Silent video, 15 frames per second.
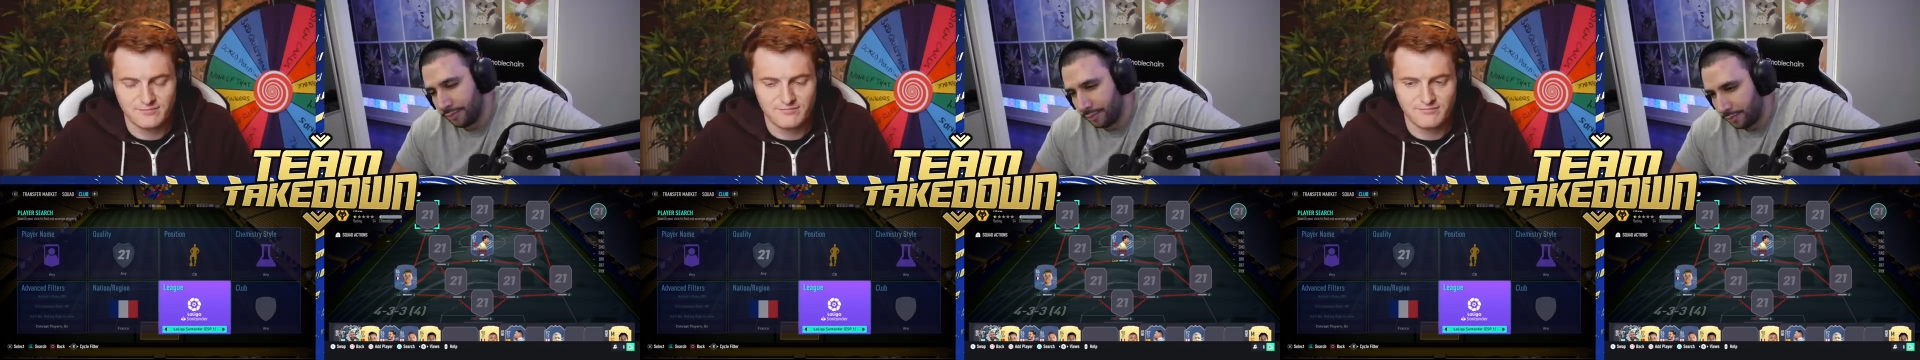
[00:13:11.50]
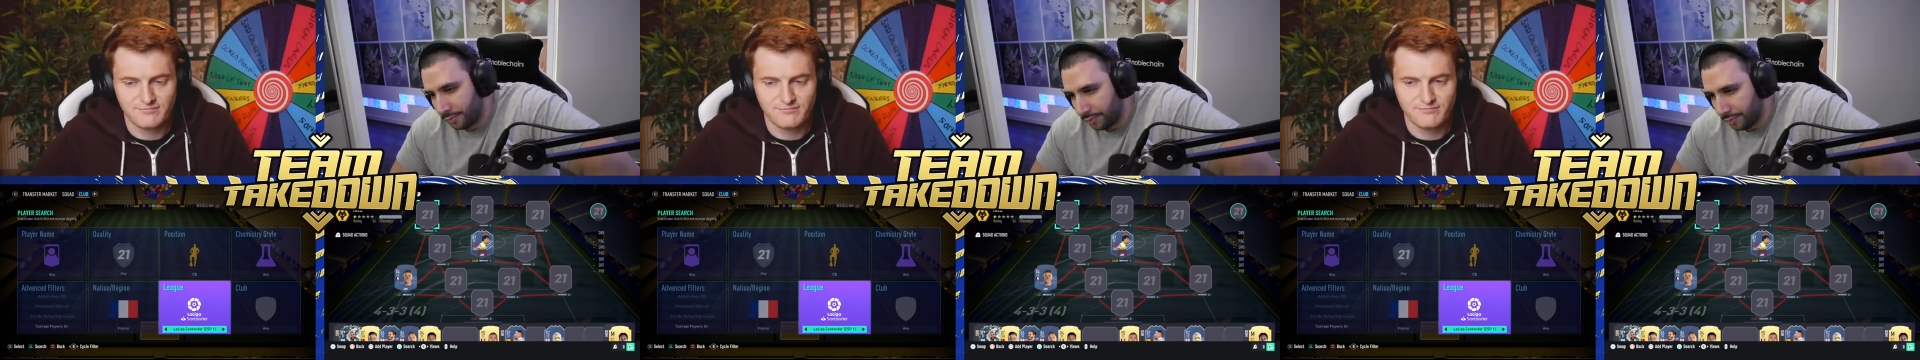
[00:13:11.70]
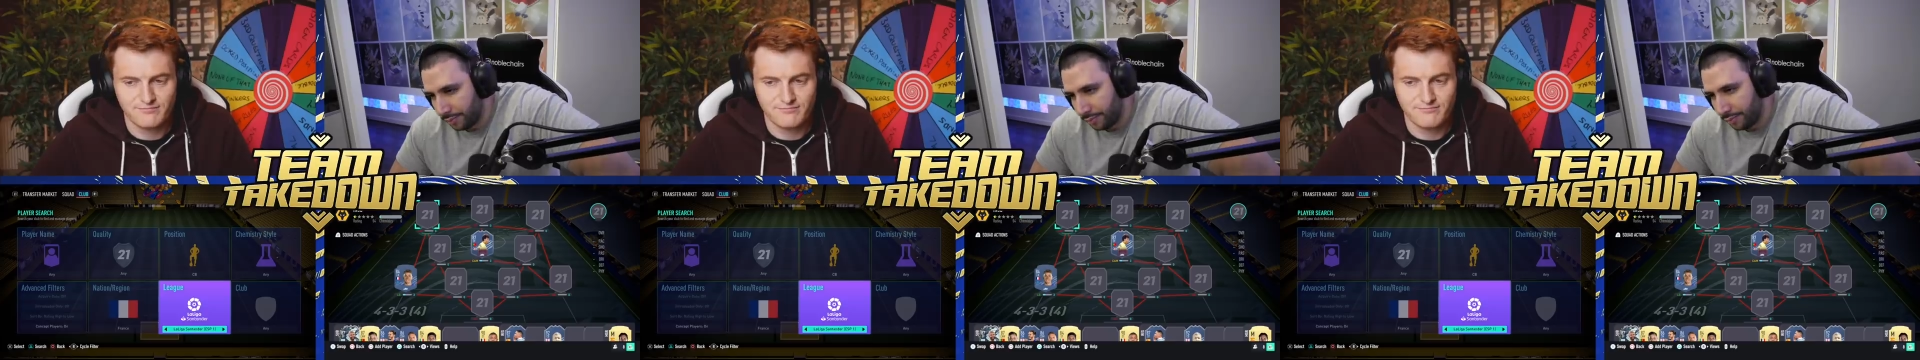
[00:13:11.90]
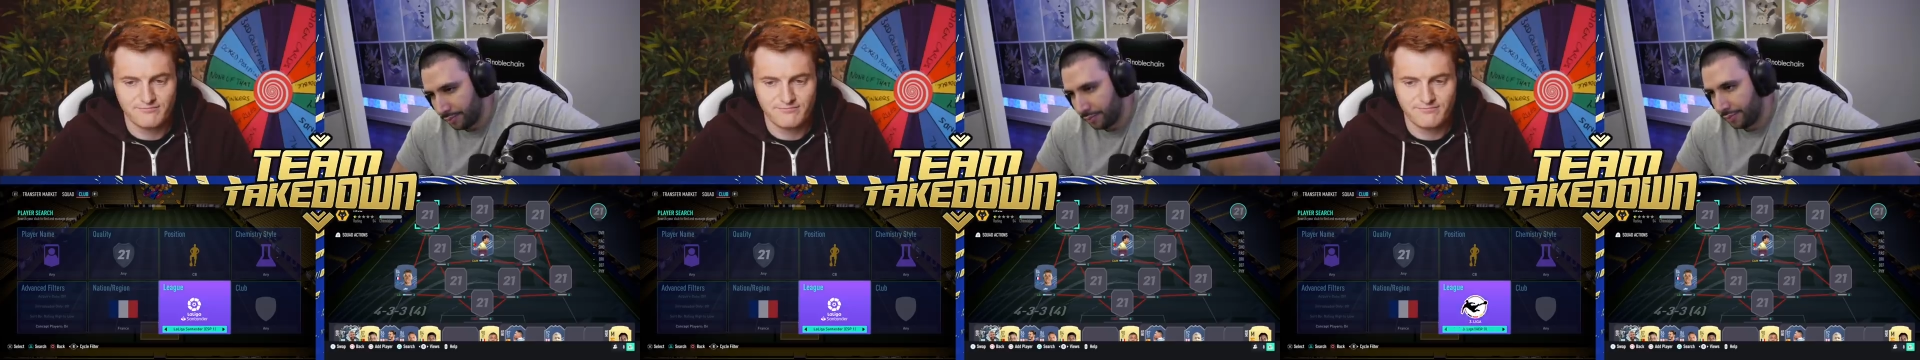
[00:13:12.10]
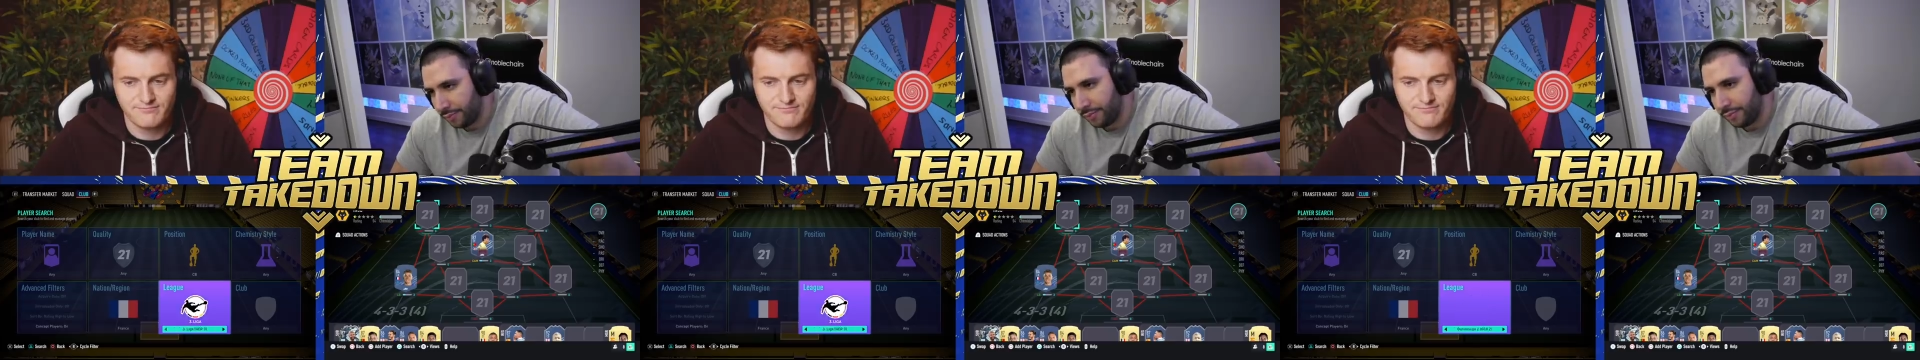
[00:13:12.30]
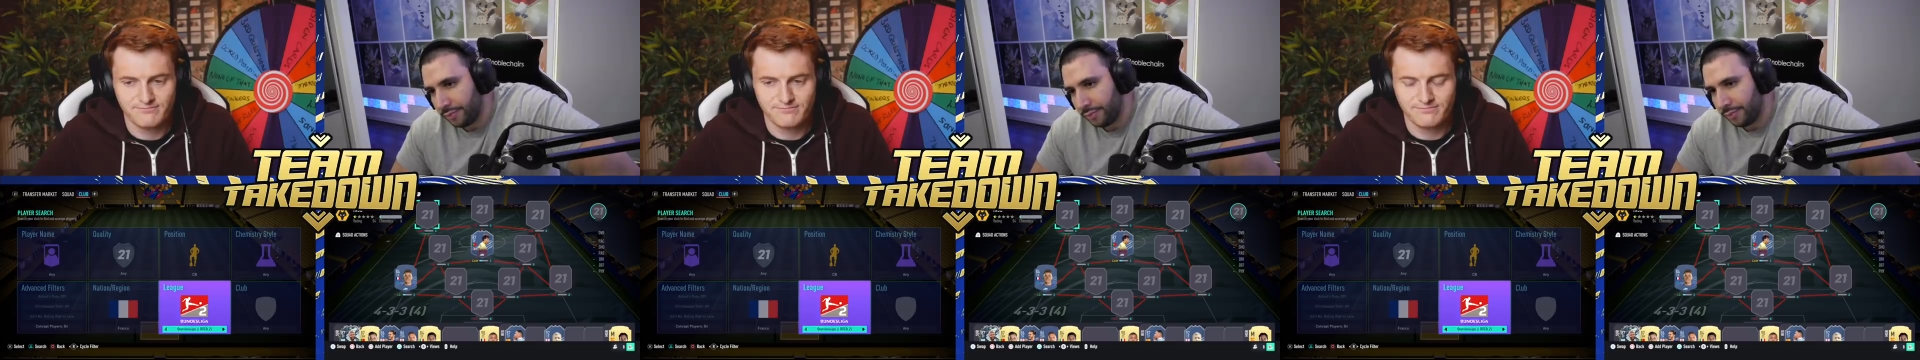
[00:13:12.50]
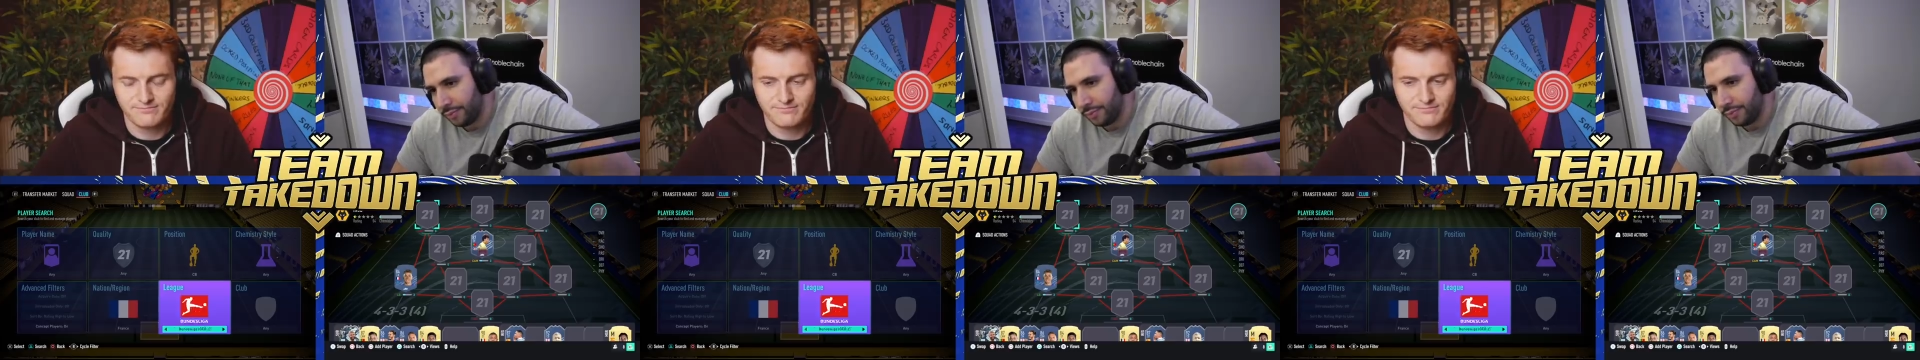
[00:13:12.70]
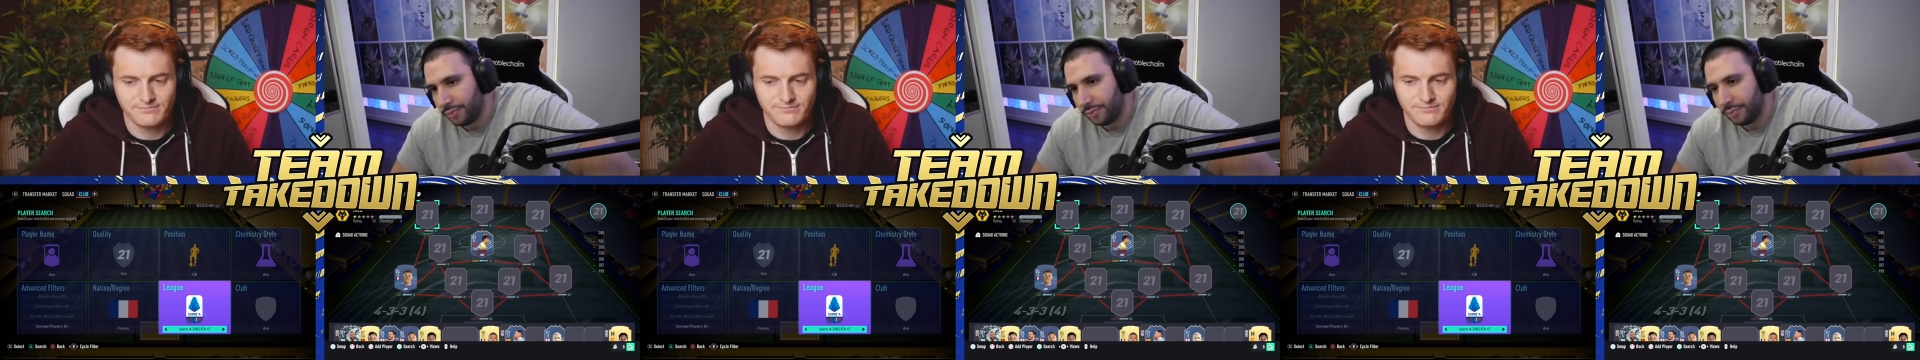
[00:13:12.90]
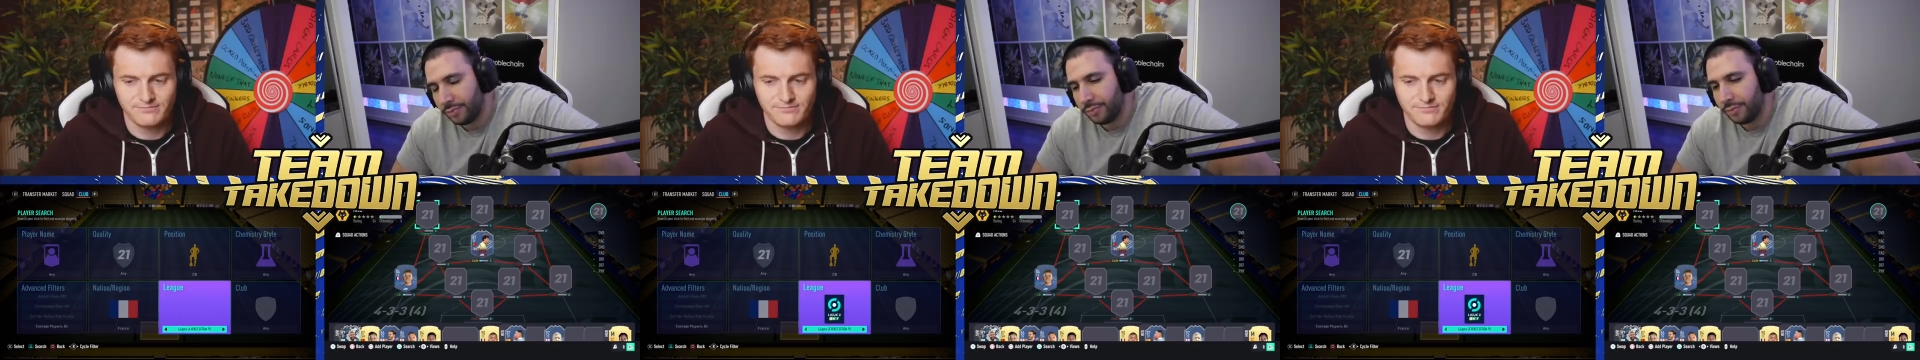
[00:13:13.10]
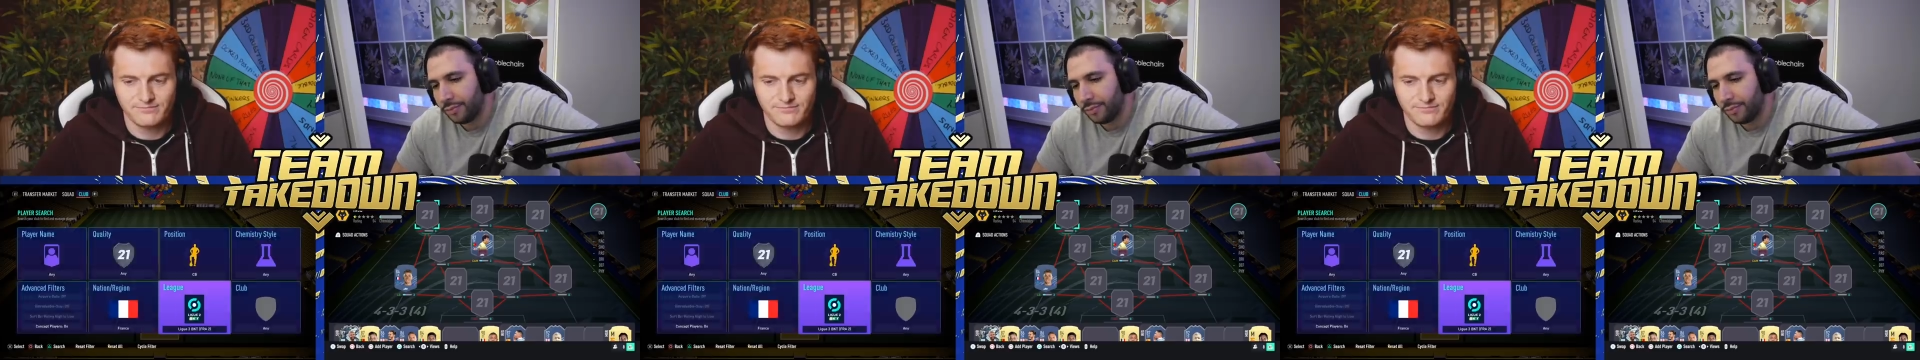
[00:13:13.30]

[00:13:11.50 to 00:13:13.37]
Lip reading: Nothing is said.